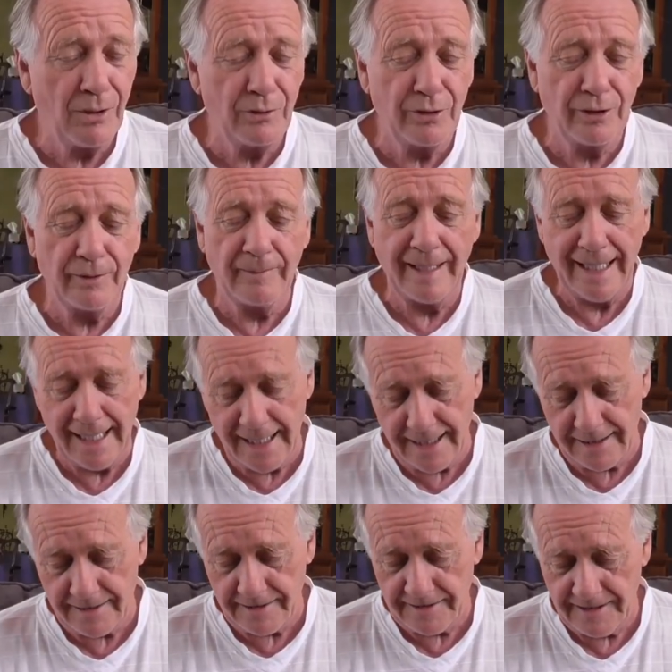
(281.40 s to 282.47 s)
motor.
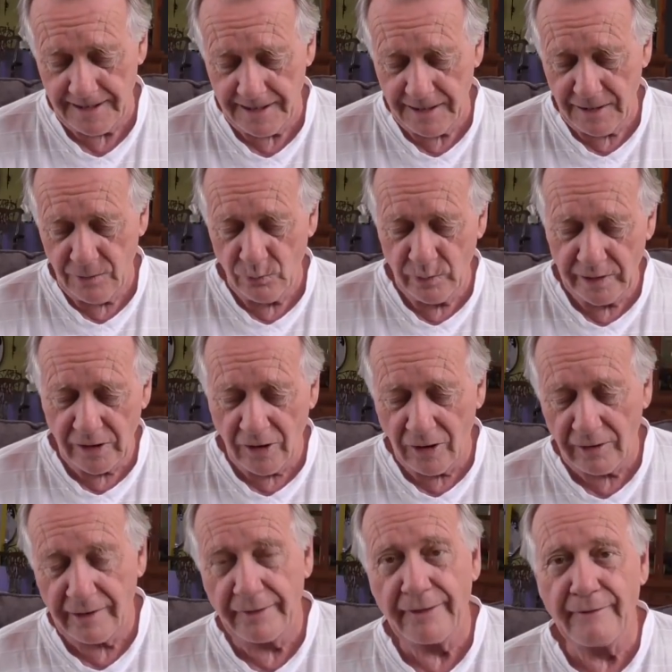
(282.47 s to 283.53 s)
And we
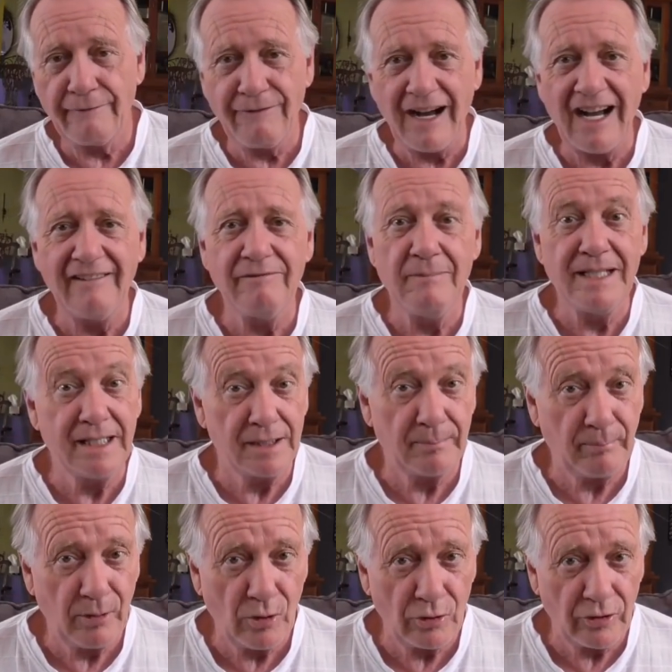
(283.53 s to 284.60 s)
call it the
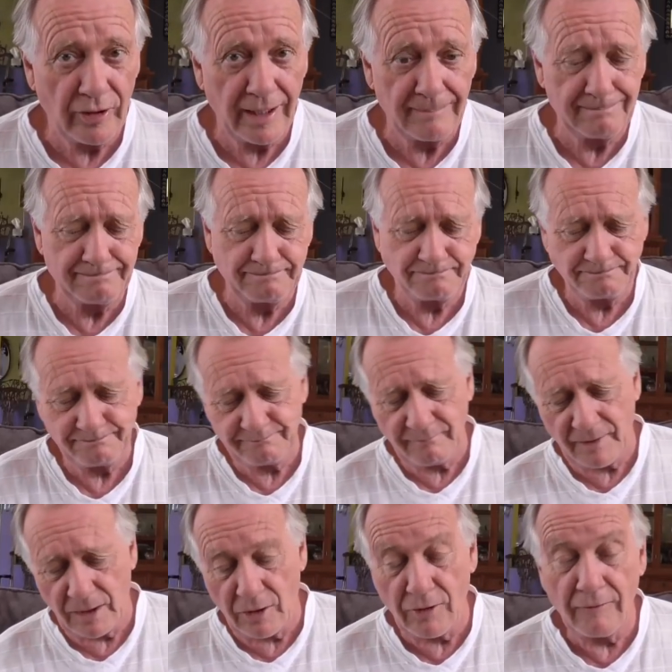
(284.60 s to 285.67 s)
5-minute program,
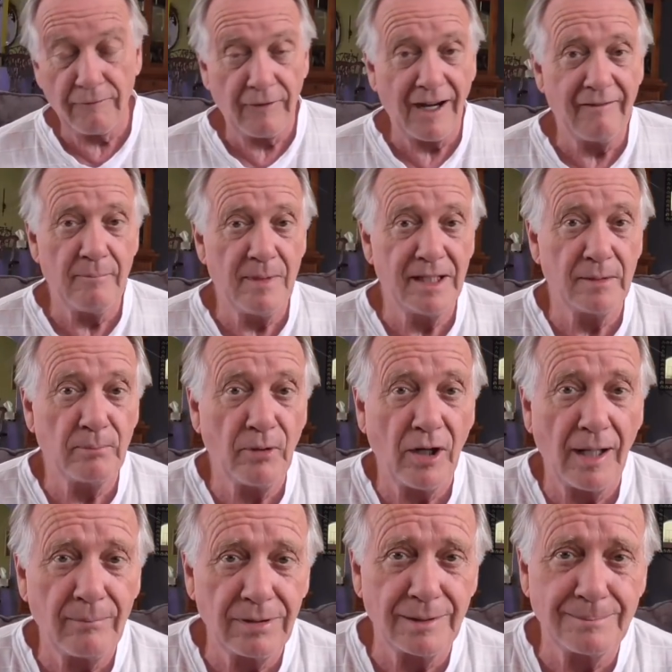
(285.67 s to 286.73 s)
or 5-minute
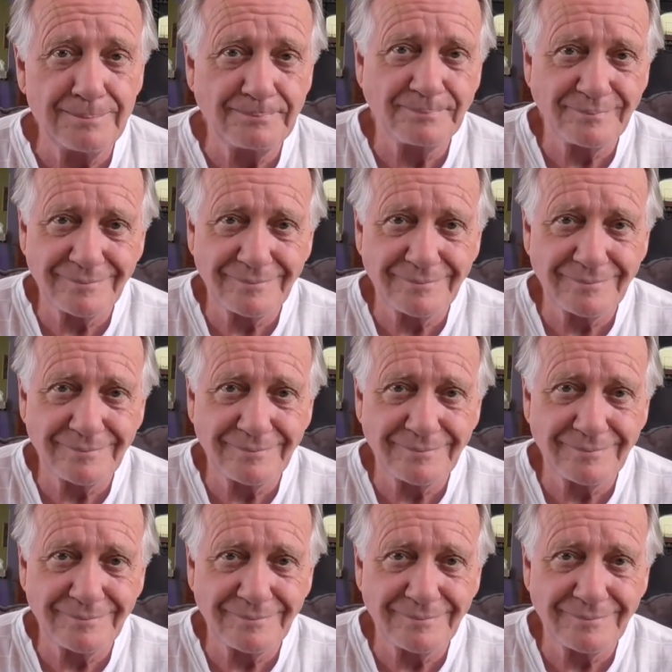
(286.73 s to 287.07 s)
problem.